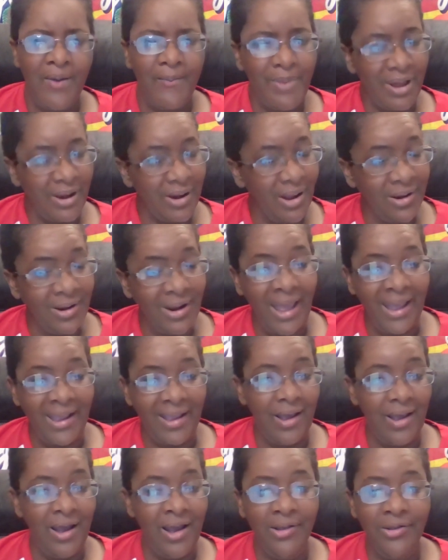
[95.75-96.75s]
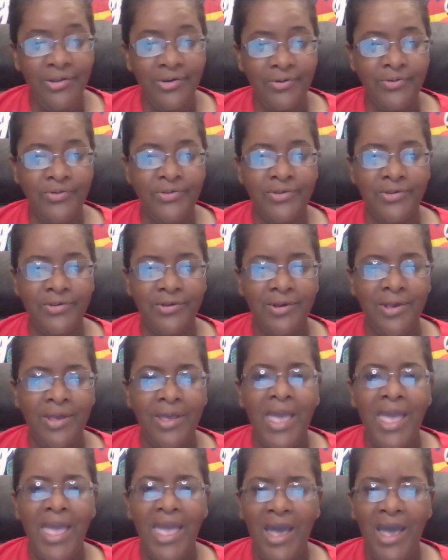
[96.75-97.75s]
But unlike others,
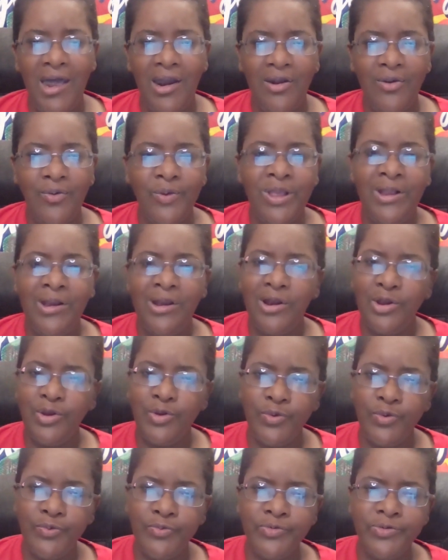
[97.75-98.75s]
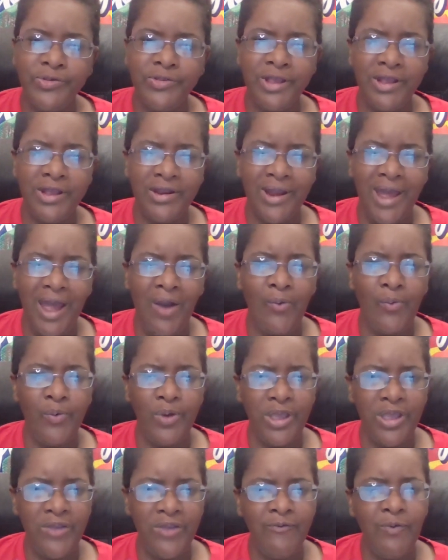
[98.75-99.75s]
Ellery looms did not
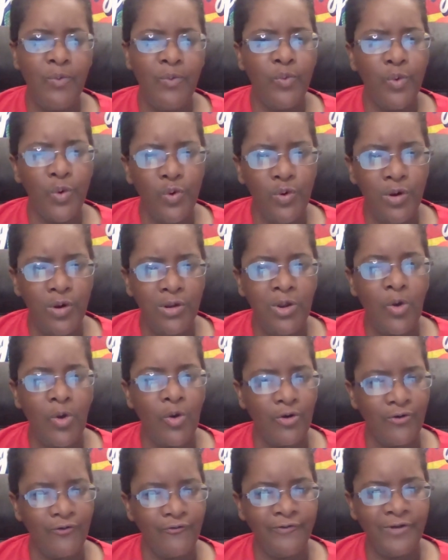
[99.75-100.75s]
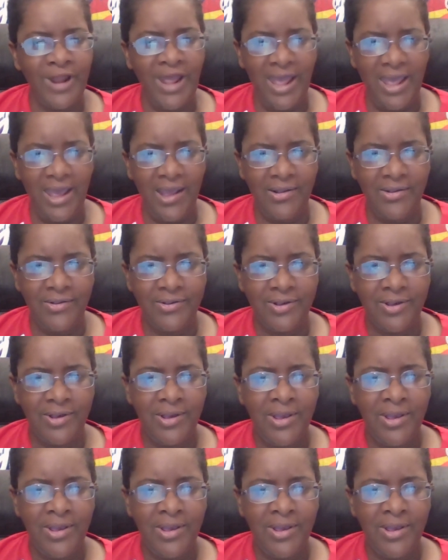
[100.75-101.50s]
weave wool or flax.